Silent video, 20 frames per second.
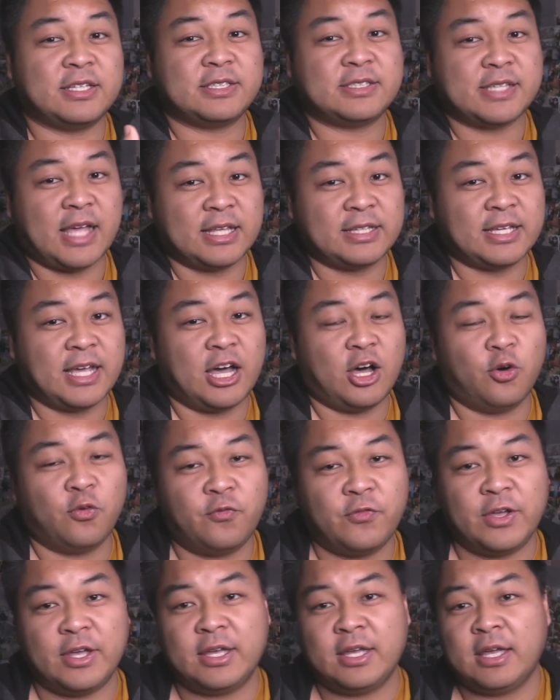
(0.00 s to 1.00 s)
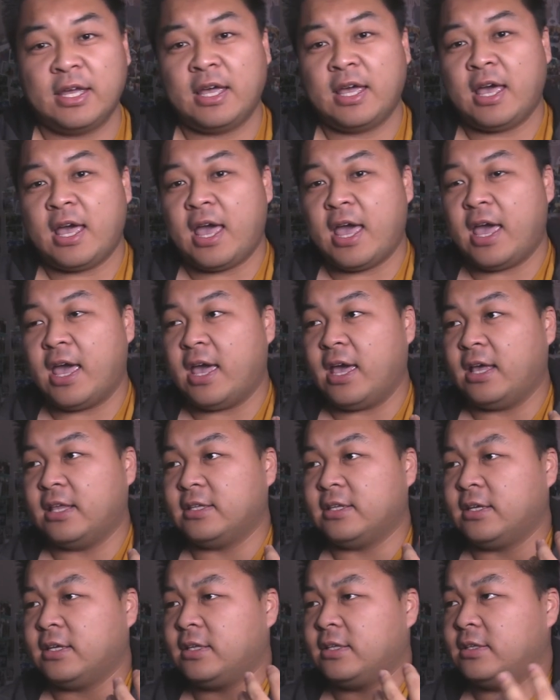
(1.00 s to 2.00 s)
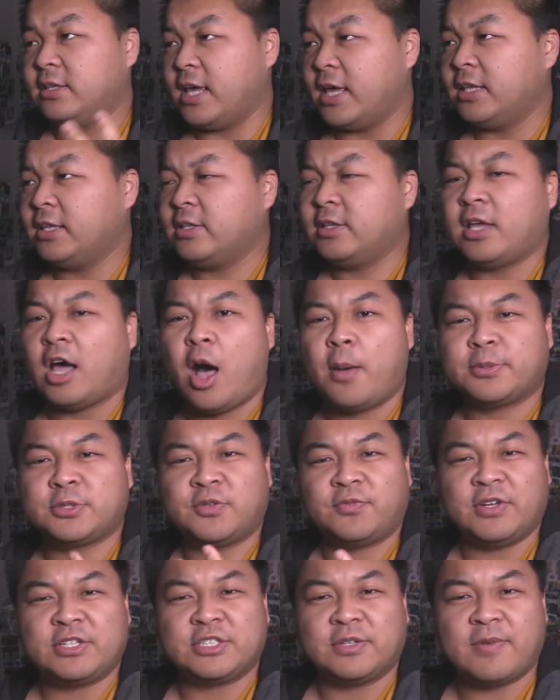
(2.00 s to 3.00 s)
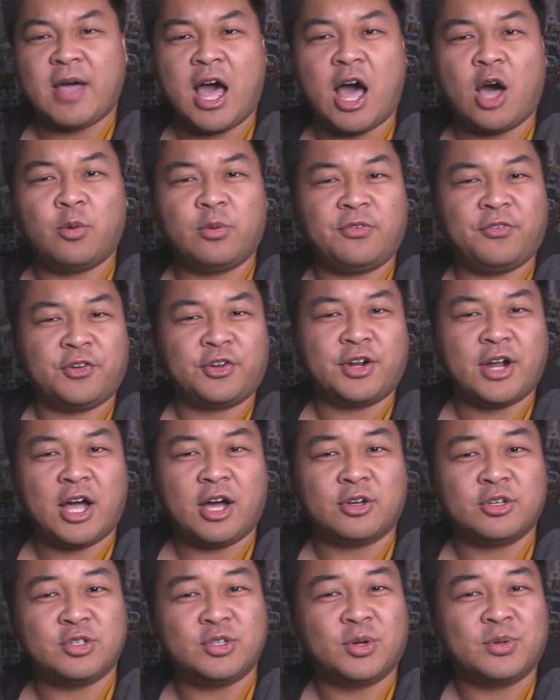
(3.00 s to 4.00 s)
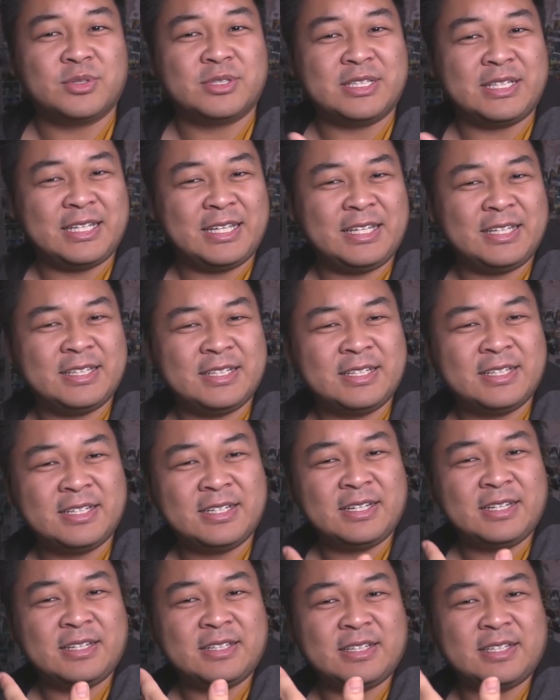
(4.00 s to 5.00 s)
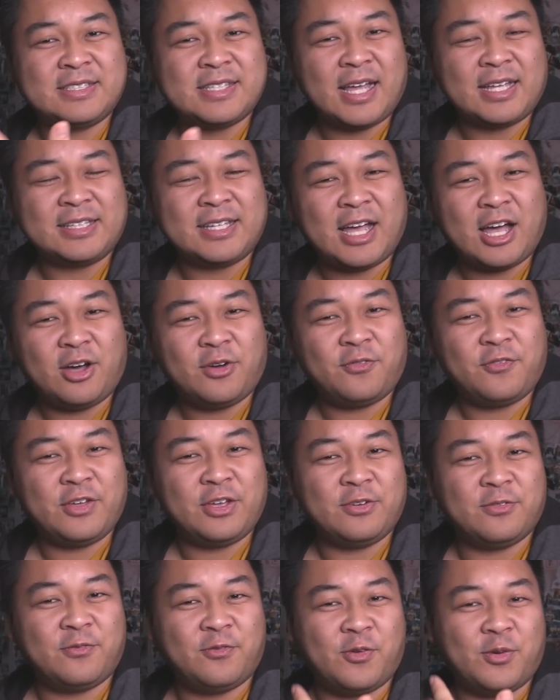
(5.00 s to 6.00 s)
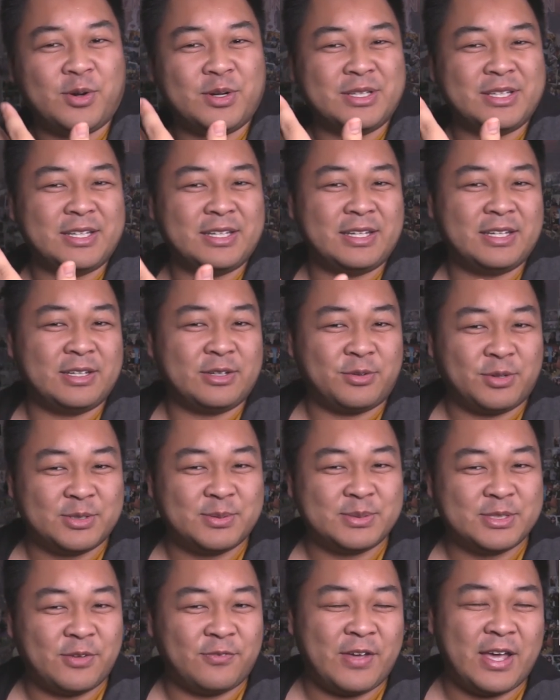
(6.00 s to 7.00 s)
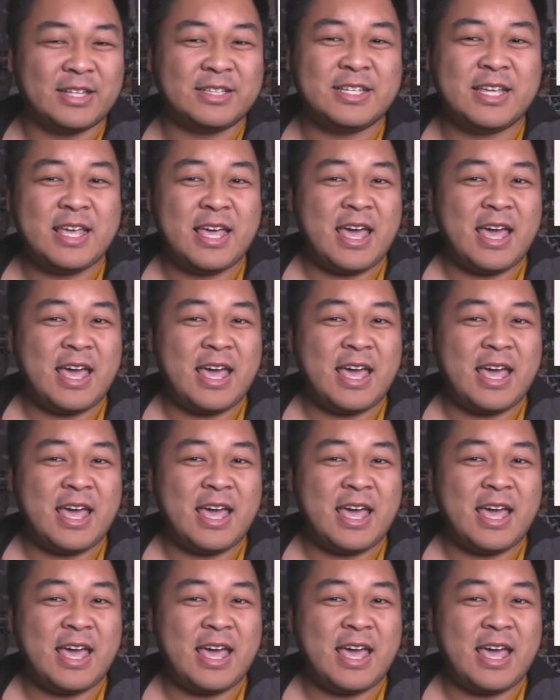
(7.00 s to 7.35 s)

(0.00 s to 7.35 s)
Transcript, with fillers: the Santa outfit and then the observation of how we figure out you don't need the Santa outfit for the Christmas event.